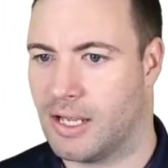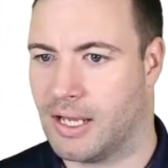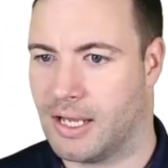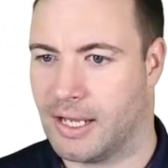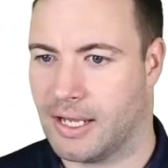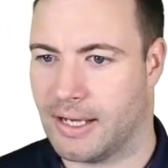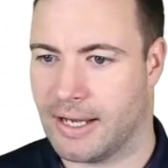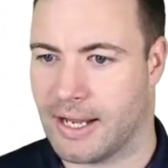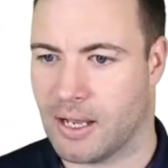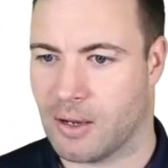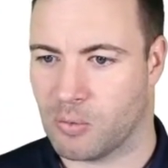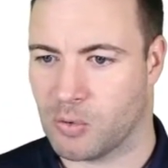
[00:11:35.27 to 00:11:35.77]

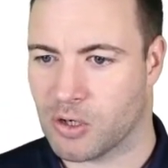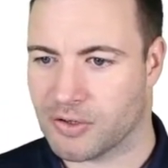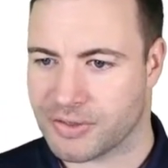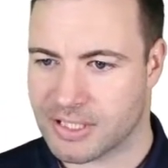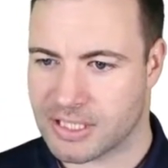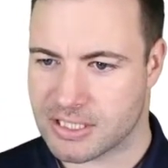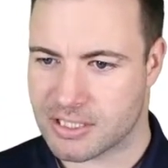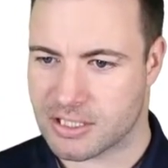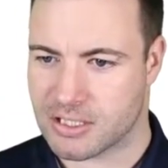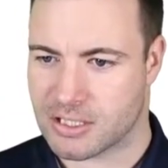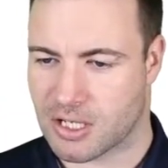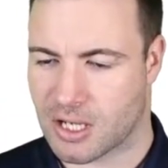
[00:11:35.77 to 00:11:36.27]
Now, what
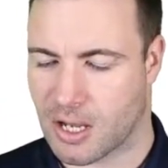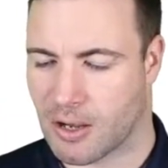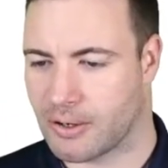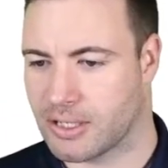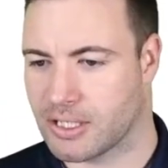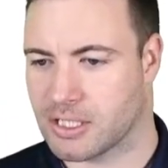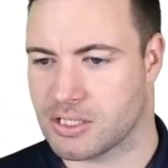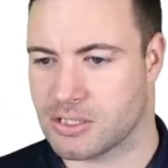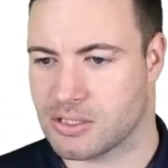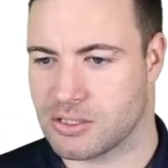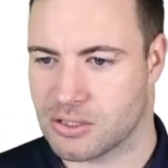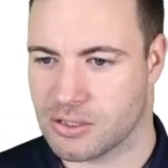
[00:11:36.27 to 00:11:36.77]
this is going
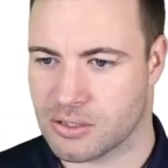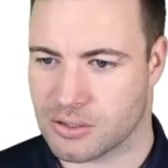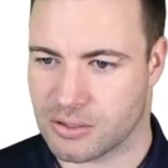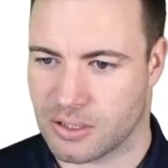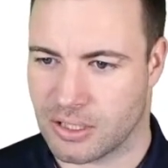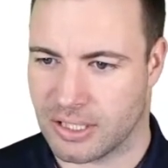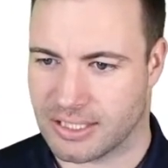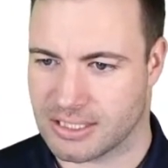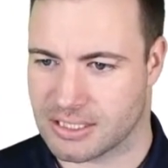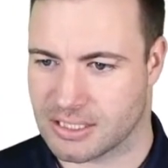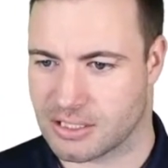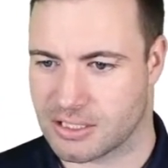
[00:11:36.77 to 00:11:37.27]
to do
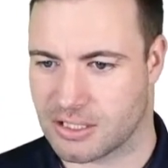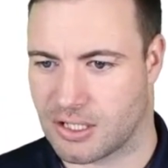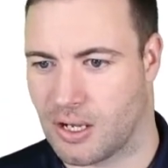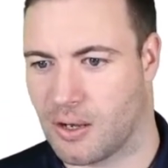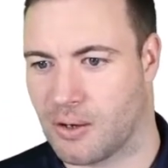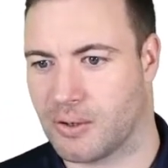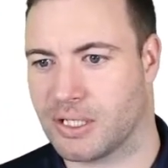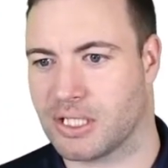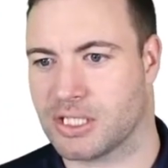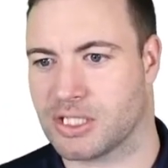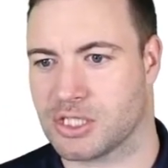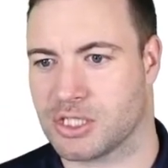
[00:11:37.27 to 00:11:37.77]
is it's
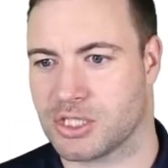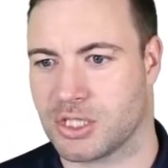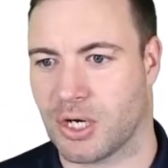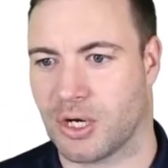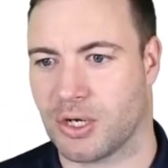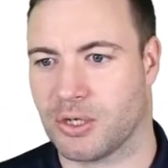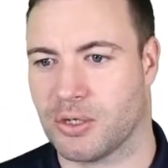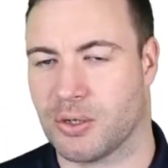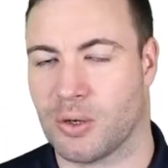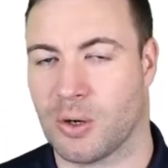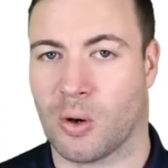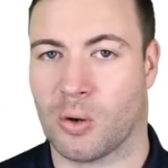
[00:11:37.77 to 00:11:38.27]
going to show
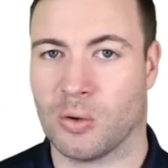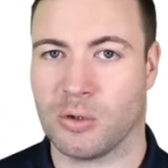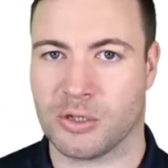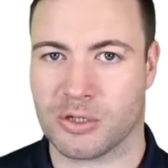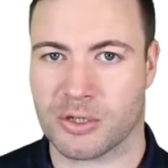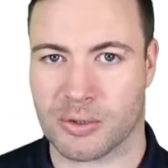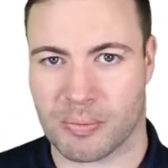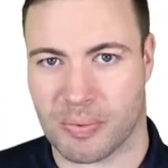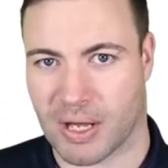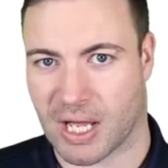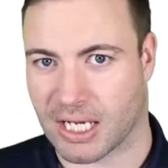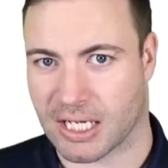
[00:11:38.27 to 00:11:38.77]
you all of the
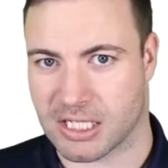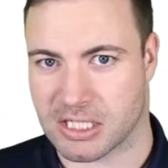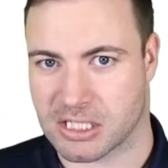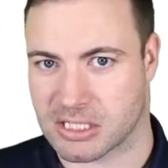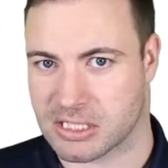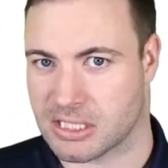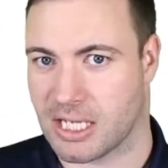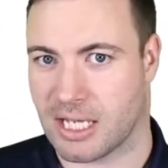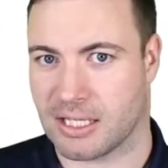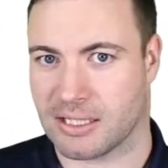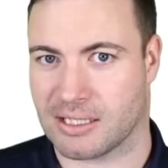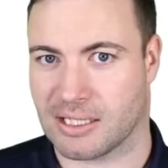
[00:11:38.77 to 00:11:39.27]
pages
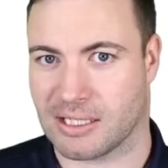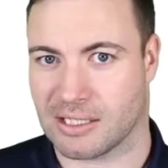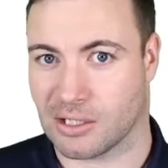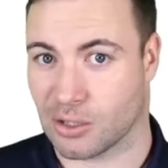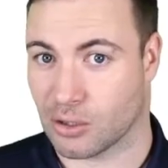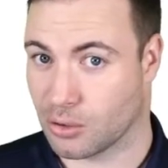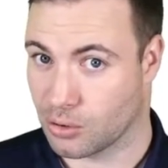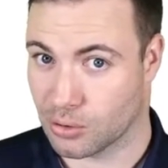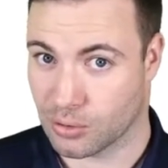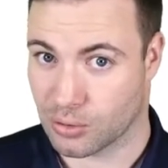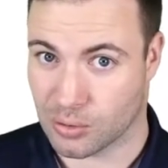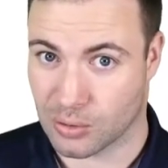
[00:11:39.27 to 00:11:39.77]
out there that
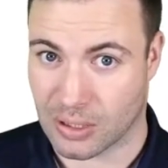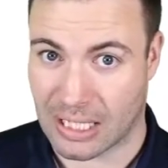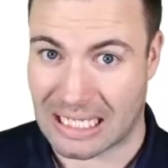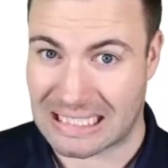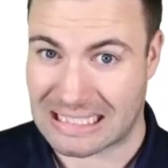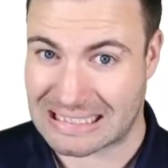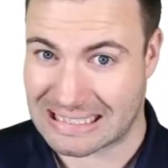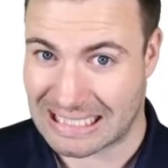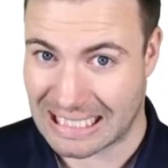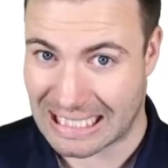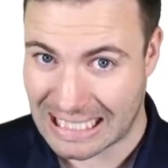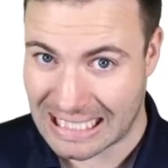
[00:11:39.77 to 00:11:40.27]
Google
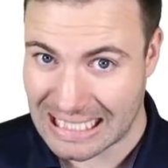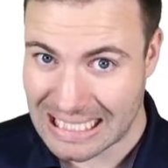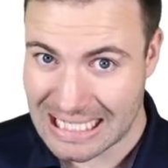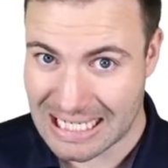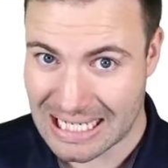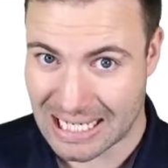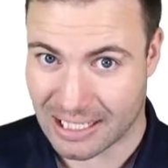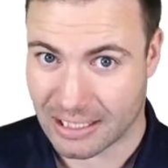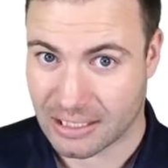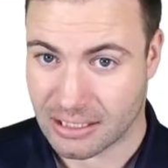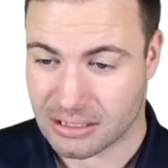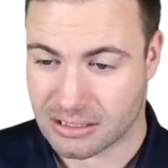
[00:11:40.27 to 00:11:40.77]
has
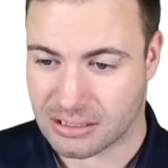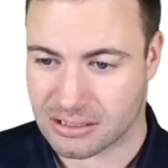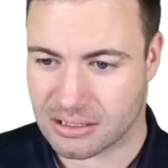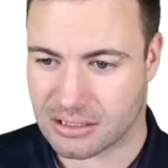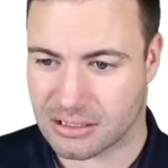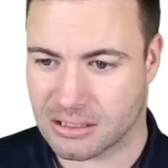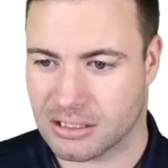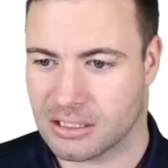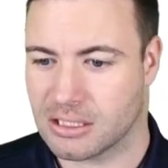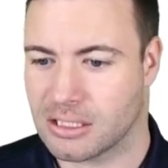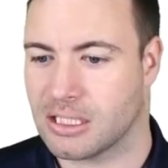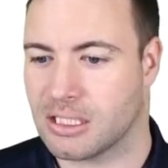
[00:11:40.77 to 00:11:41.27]
indexed
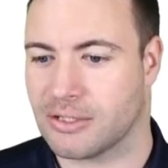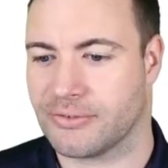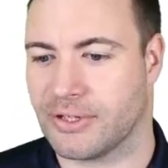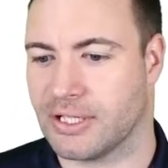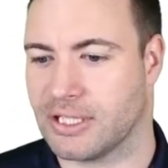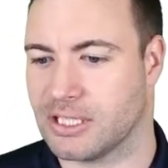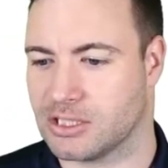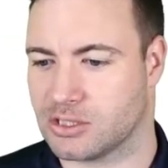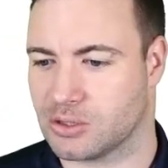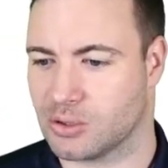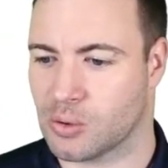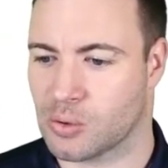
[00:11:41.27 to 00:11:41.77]
that
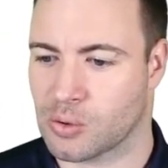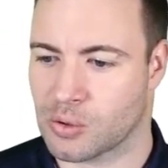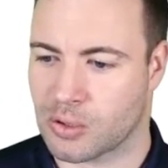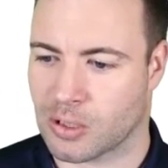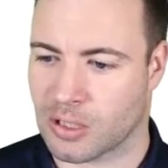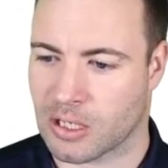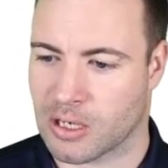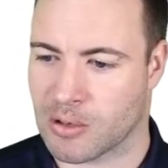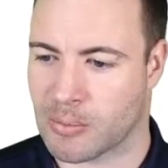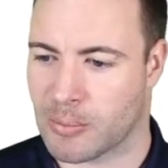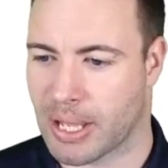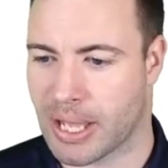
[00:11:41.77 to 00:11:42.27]
is
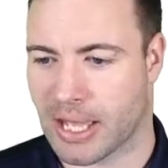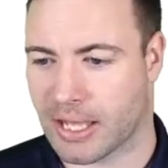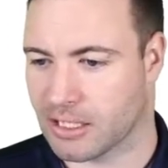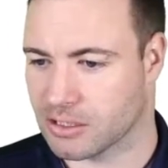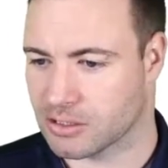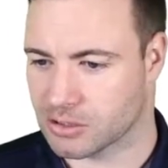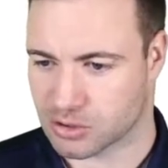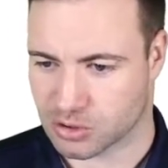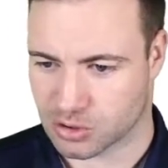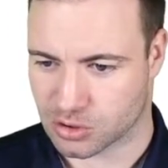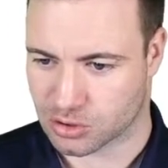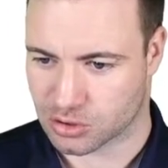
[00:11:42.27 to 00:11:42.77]
talking
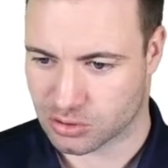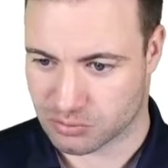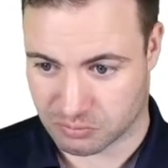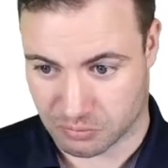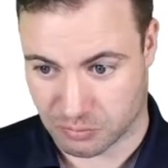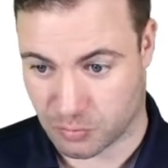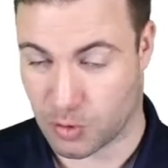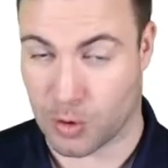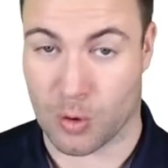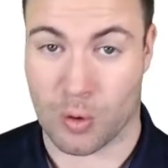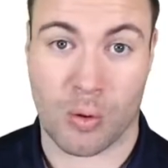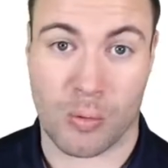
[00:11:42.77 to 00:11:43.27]
about
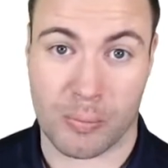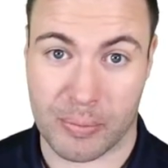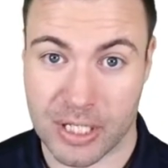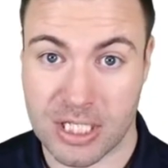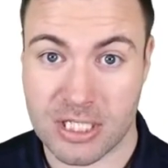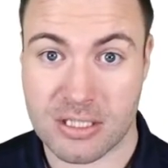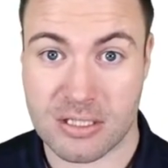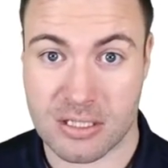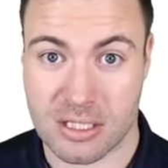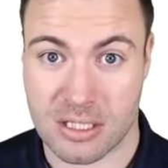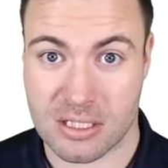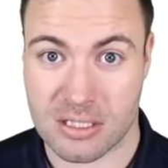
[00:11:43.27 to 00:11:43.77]
your
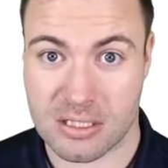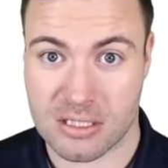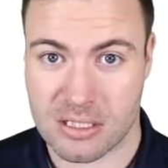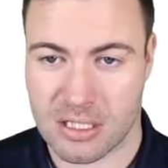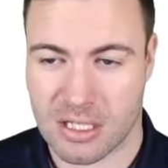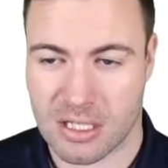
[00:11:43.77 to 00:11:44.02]
business